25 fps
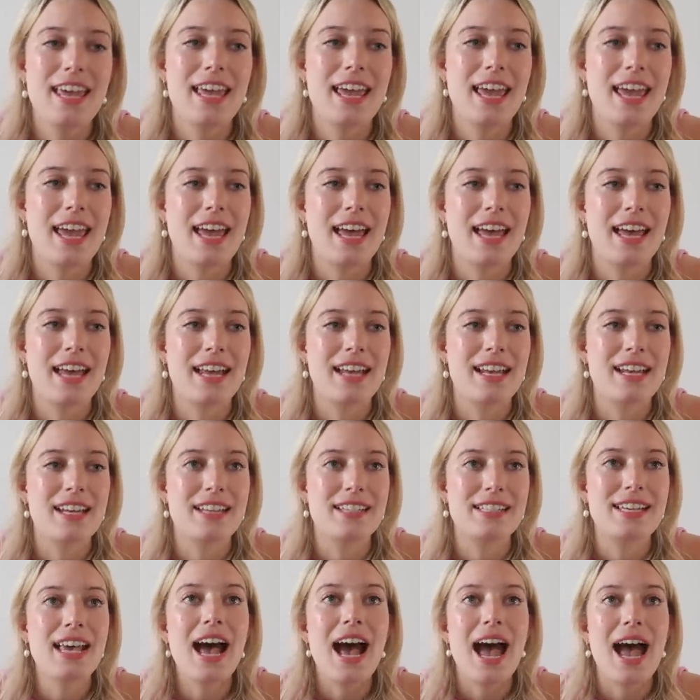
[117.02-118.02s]

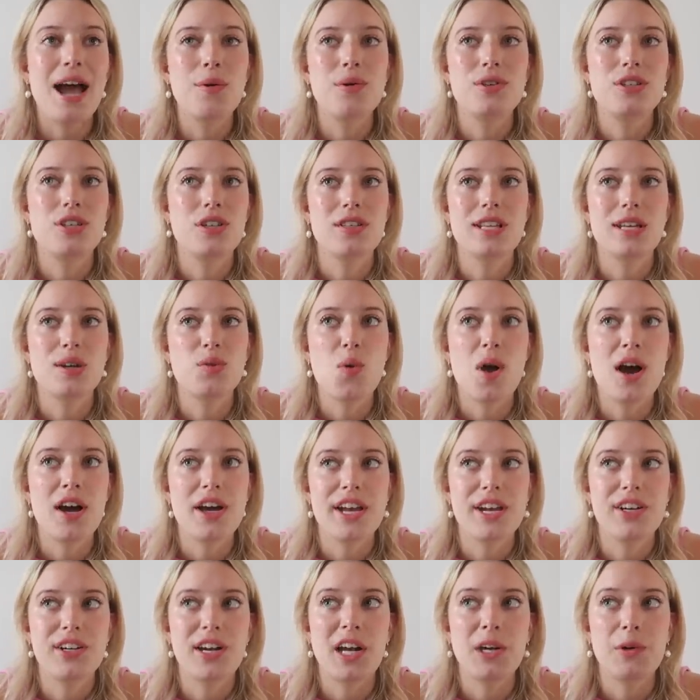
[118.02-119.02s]
And yeah, I was just like
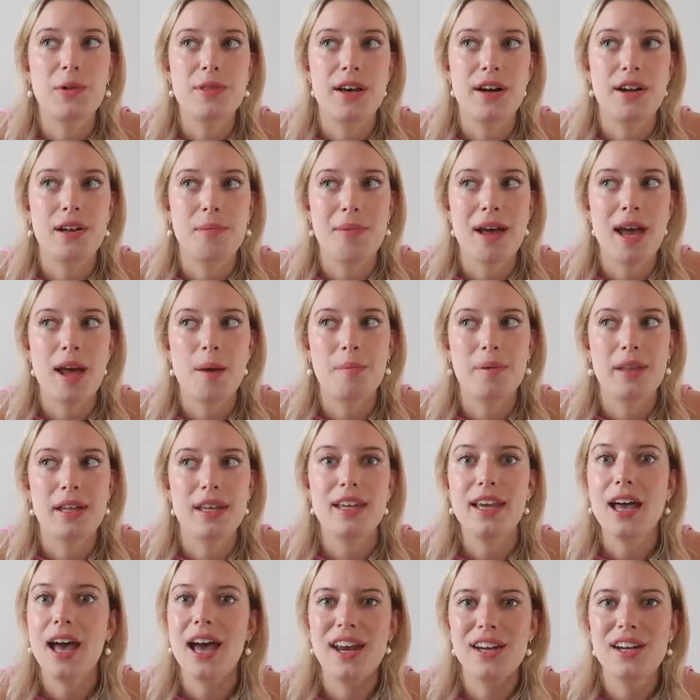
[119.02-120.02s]
walking around without a map.
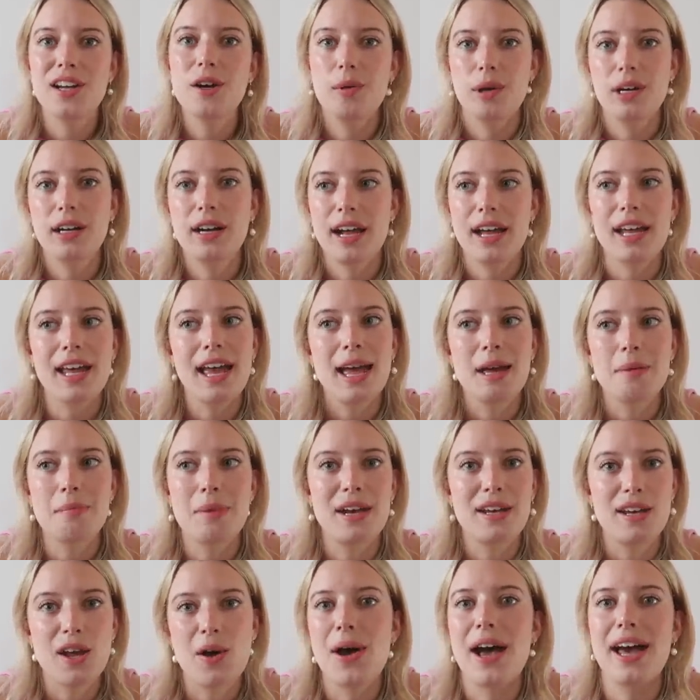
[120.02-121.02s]
Like, yeah, I know where I am.
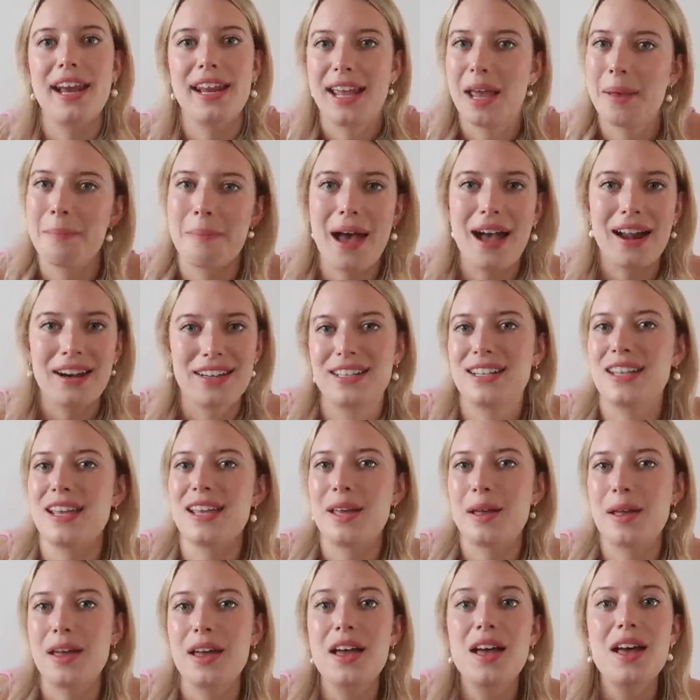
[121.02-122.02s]
I know how to get back to
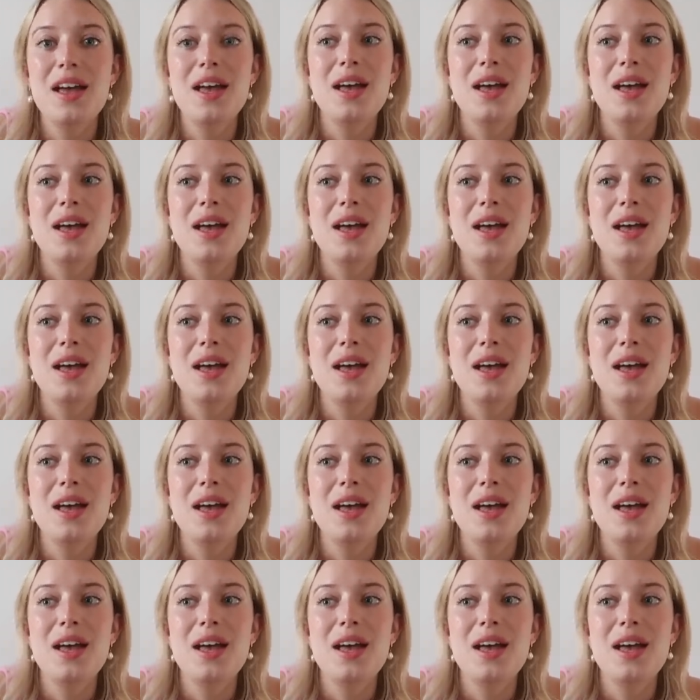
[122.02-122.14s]
the